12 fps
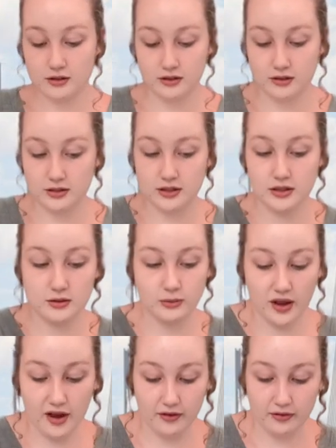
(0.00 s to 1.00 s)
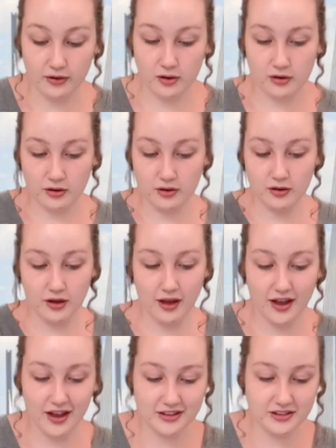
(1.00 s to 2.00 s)
since we have
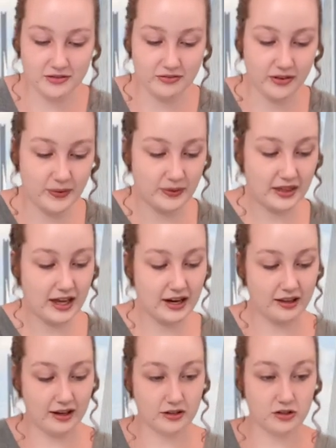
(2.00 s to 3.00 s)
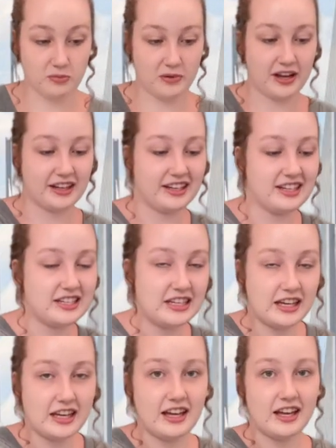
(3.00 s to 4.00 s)
had some fun with that electromagnet,
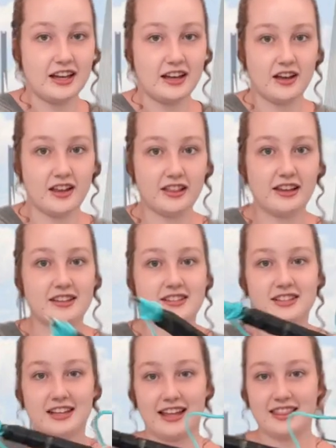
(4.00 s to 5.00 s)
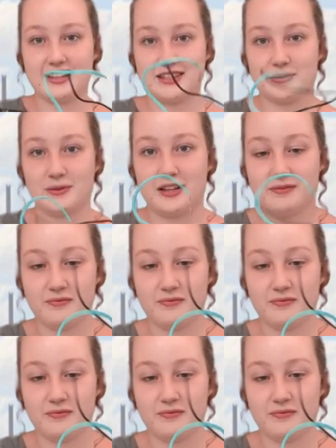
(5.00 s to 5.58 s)
let's look at this one.